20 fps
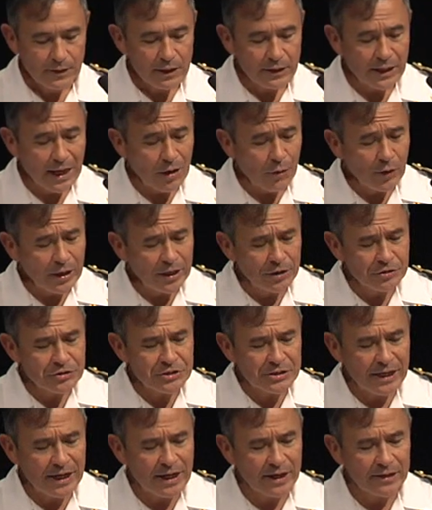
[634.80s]
Now, we
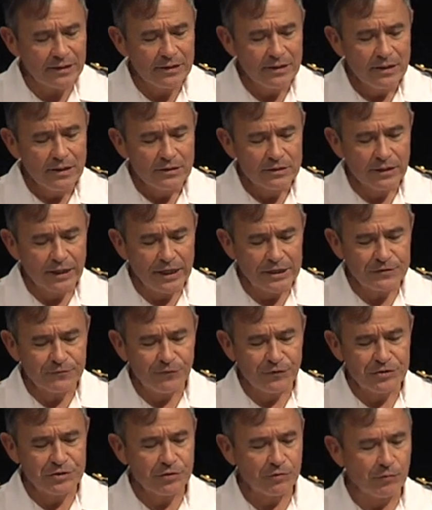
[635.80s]
understand today's
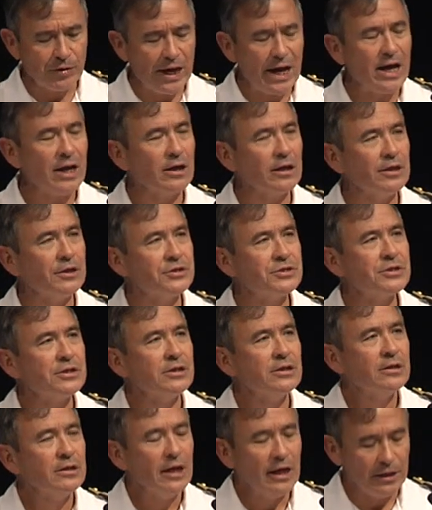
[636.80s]
fiscal realities
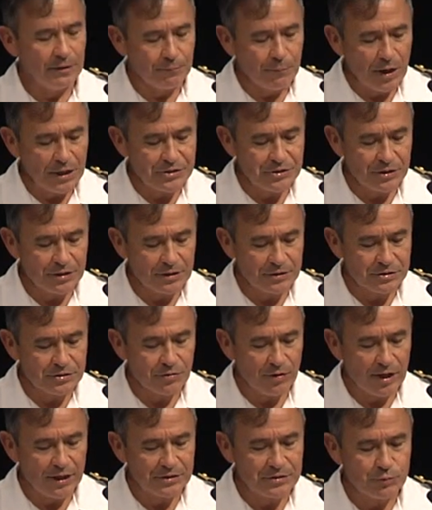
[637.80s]
and the budget
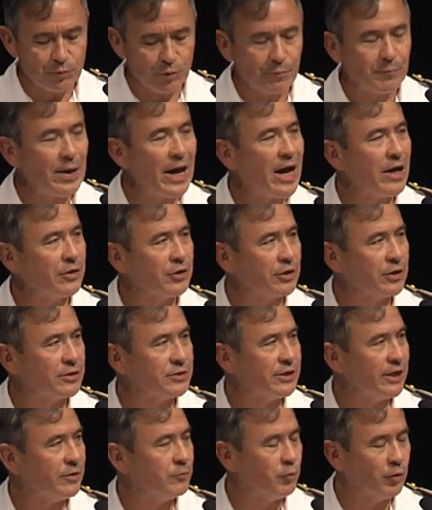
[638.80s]
constraints we're bound to
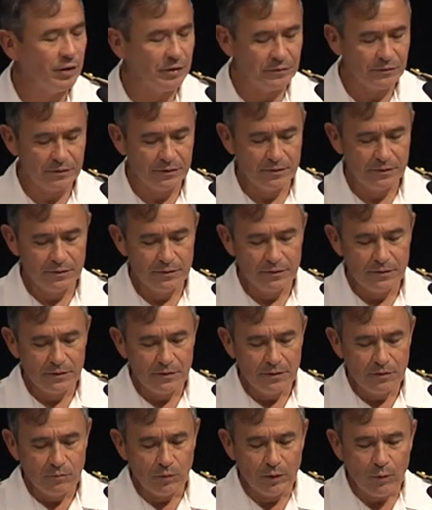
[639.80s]
contend with.
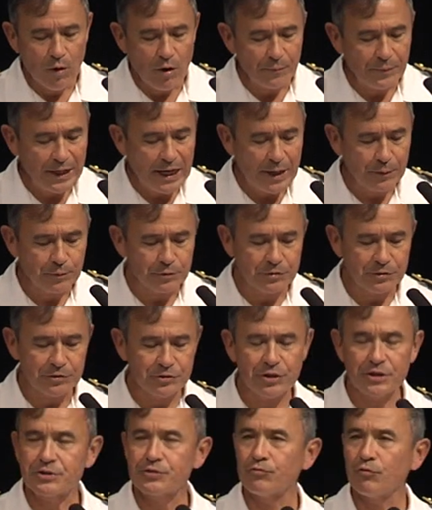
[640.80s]
We won't be able to
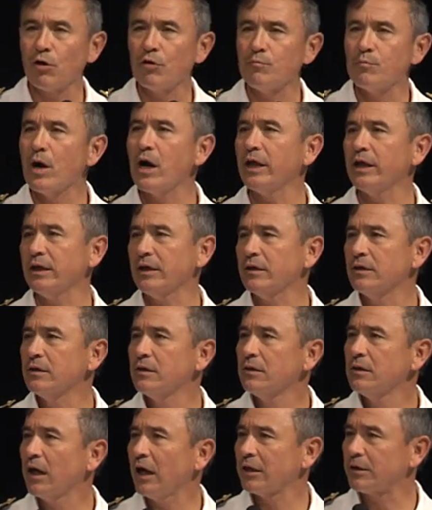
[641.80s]
just throw money
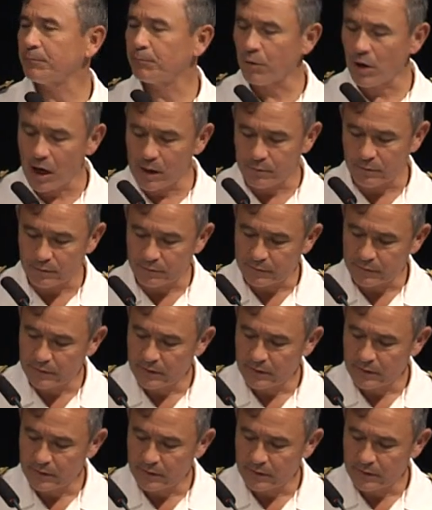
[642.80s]
at the problem.